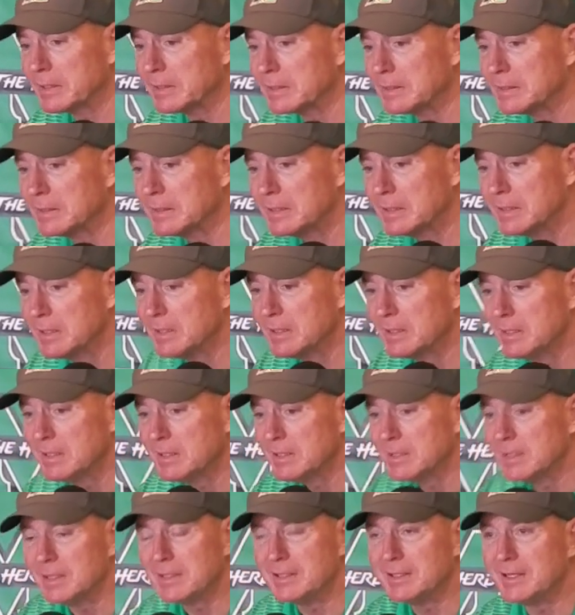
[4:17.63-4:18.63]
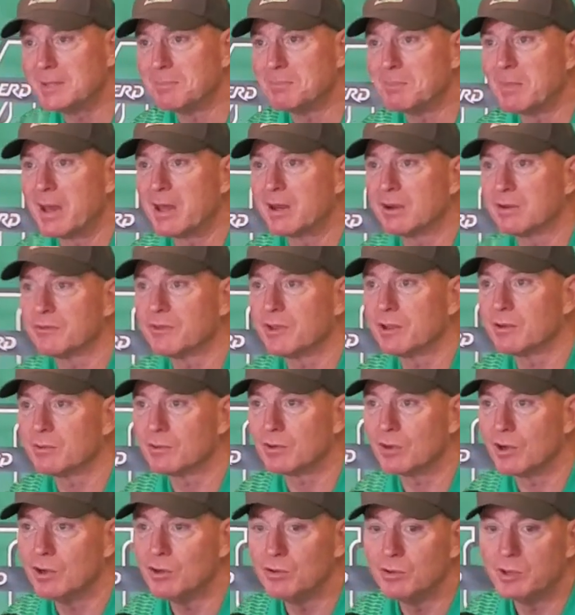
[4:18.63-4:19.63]
And it didn't matter if they
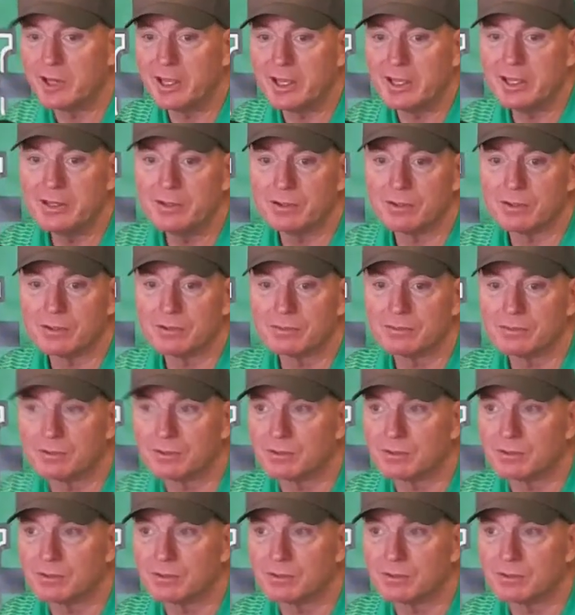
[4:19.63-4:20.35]
were 0-8 or